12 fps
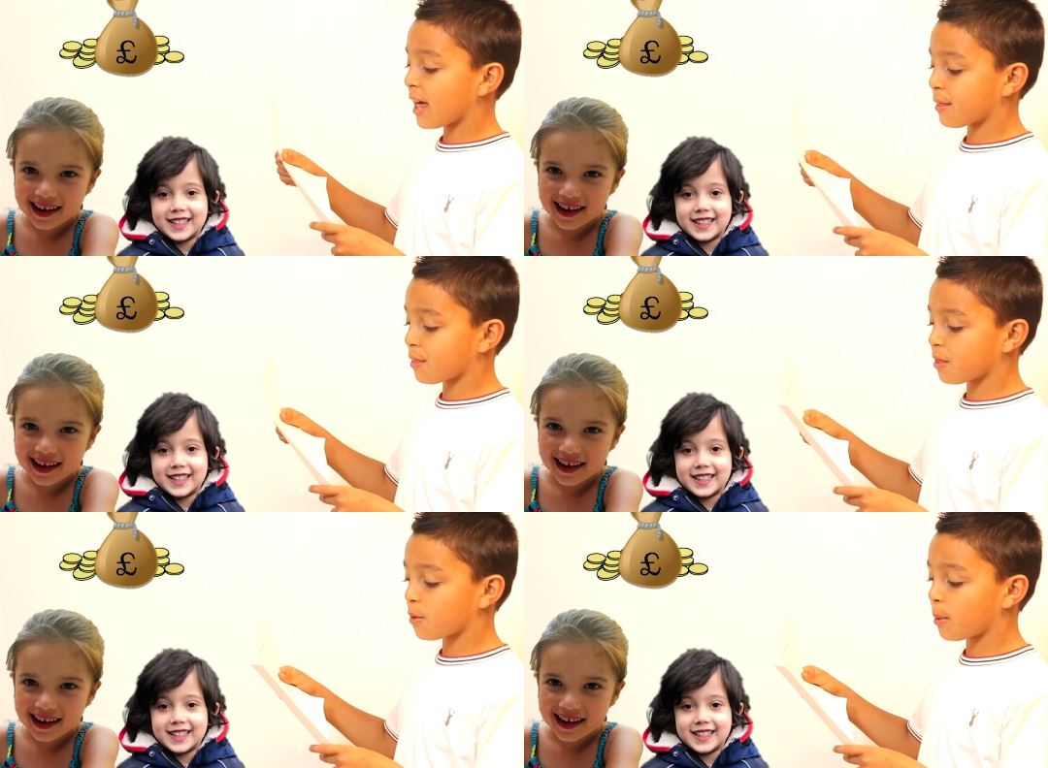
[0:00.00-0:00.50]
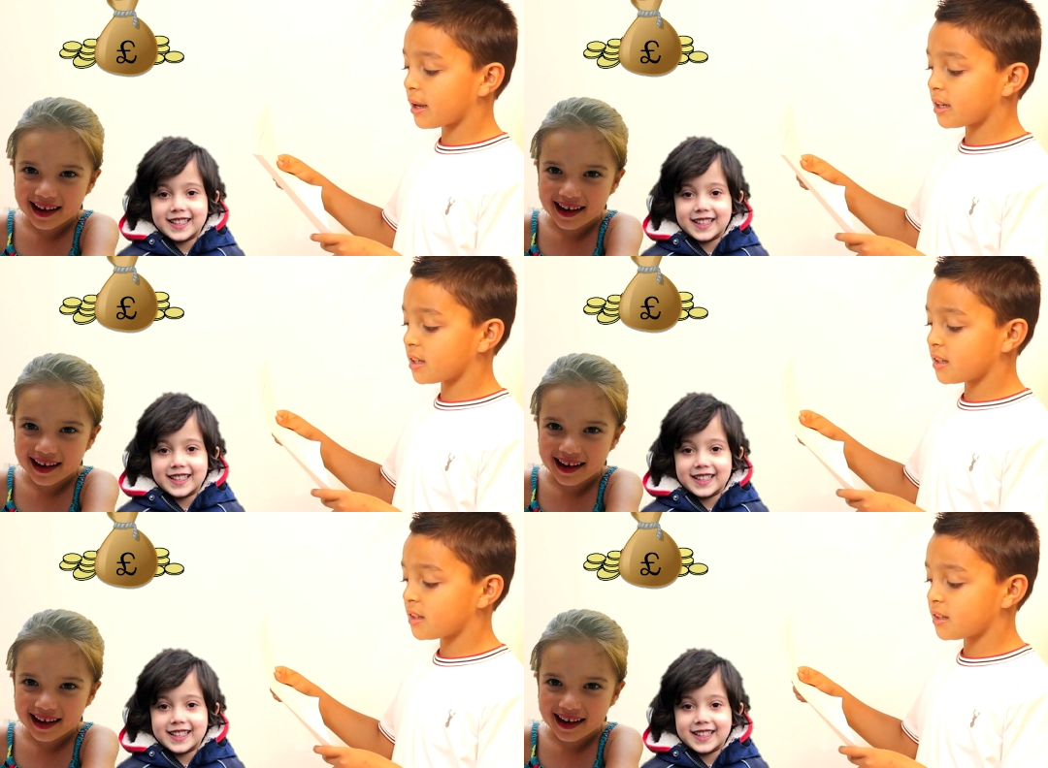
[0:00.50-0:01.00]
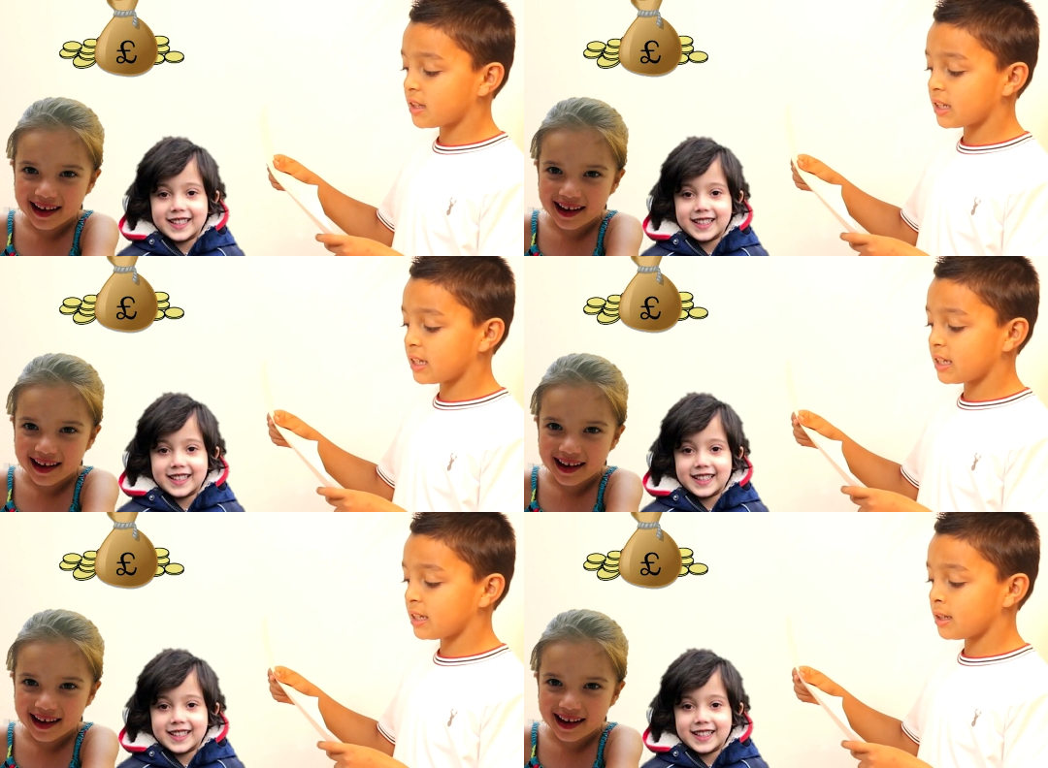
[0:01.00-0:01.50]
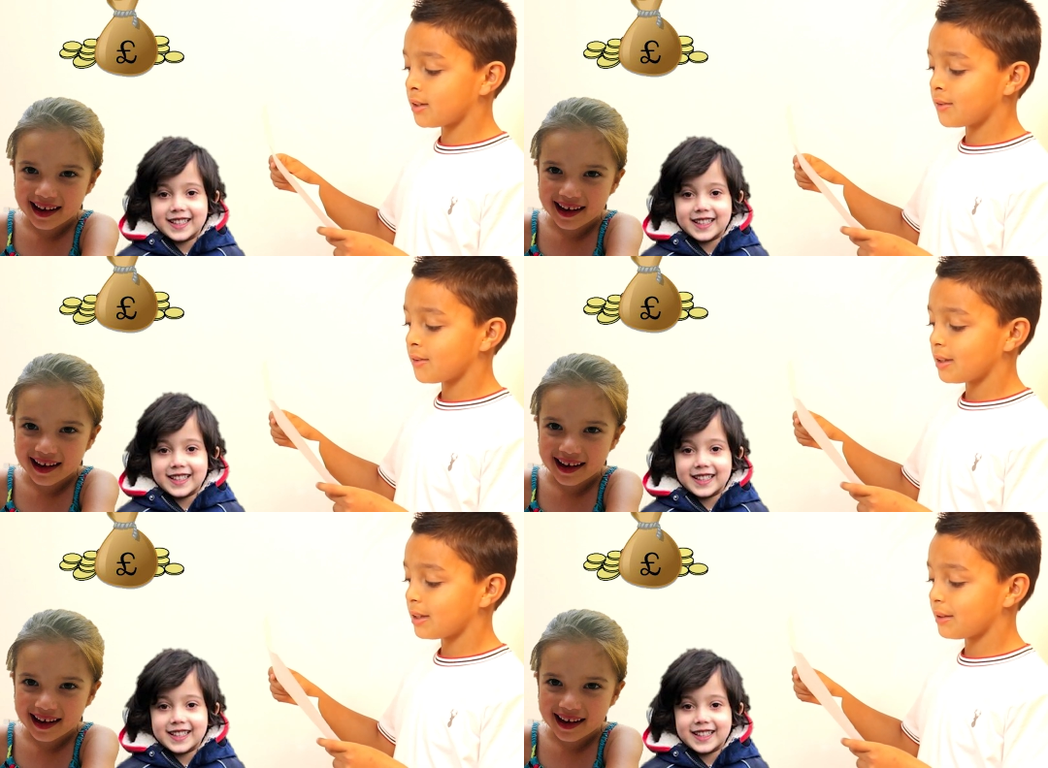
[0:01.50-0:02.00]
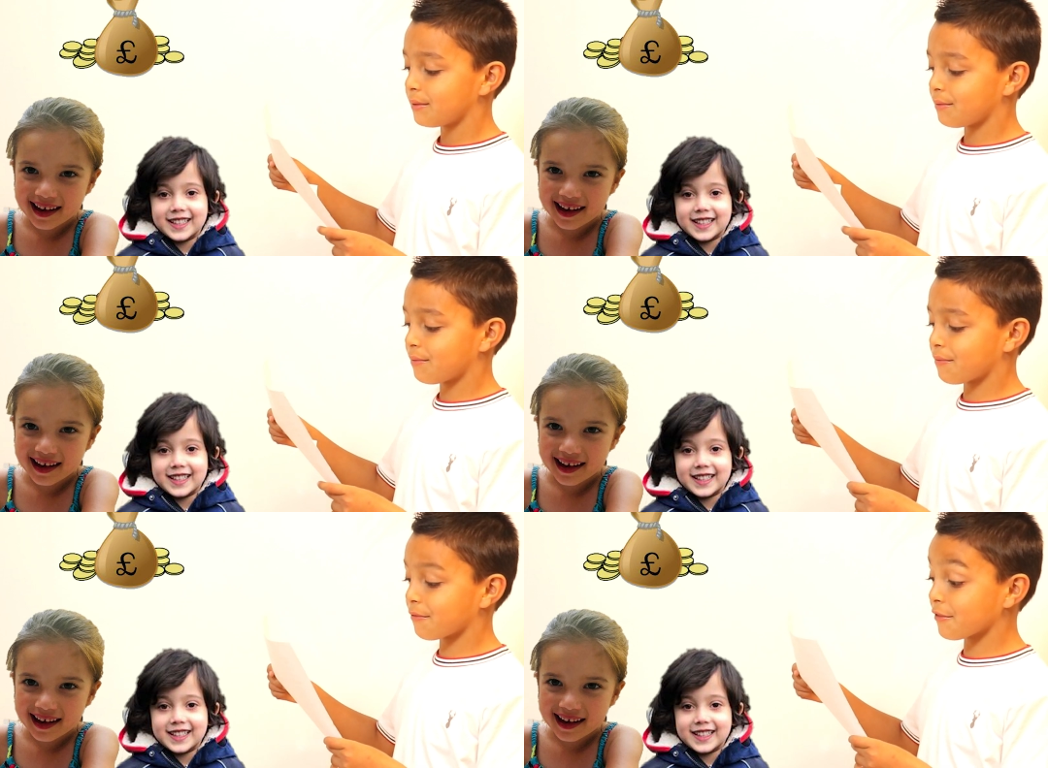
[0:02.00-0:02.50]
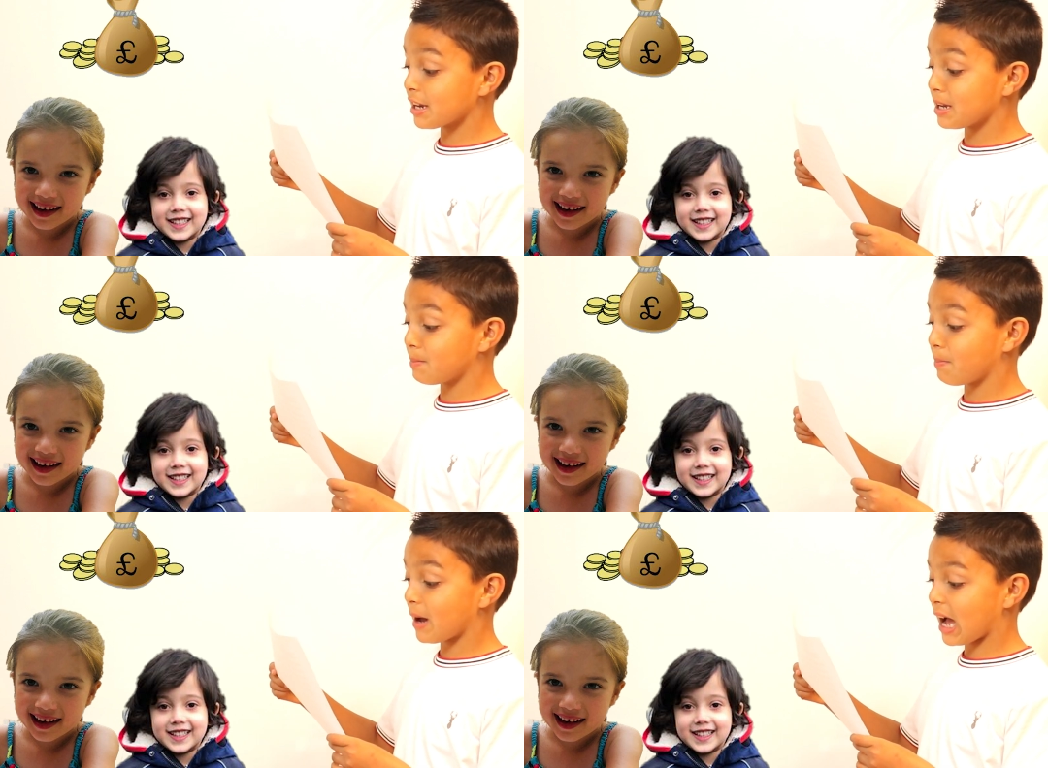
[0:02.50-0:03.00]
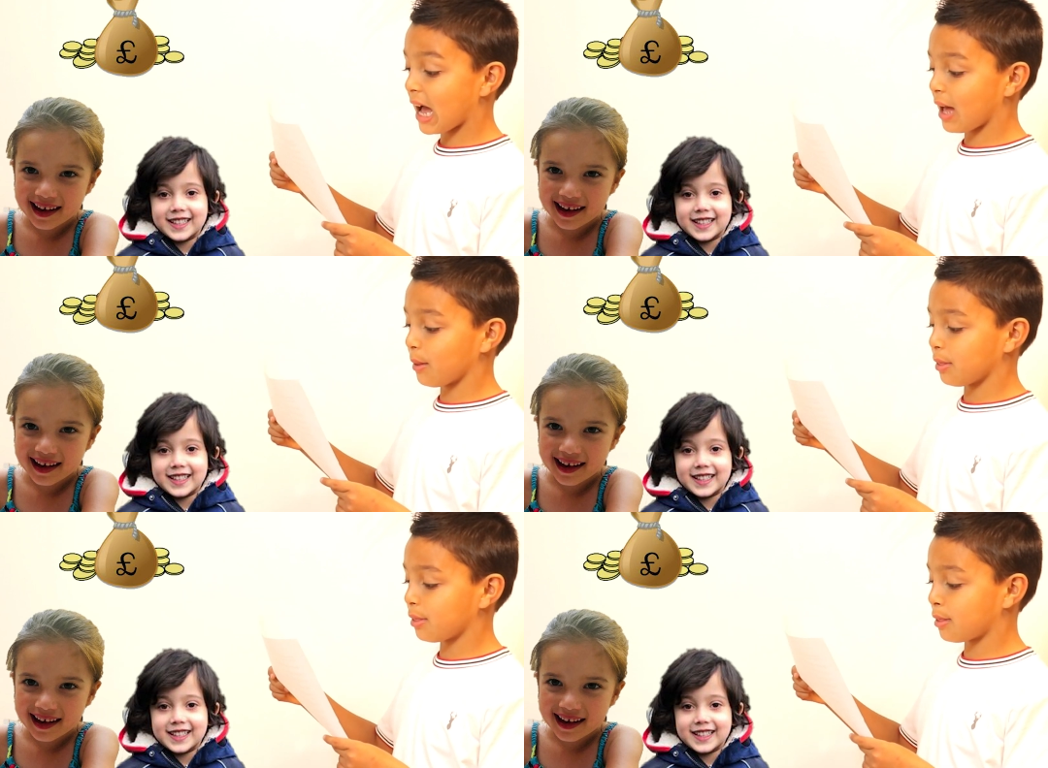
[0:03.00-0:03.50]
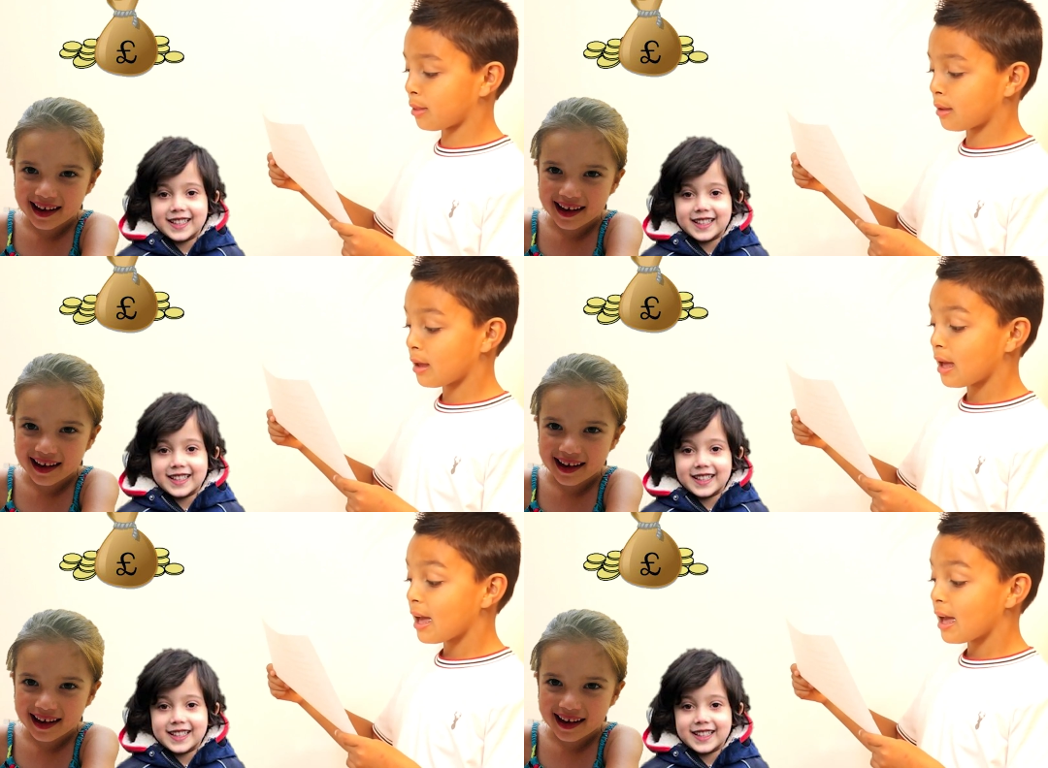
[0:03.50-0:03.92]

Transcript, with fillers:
Speaker 1: has 23 pounds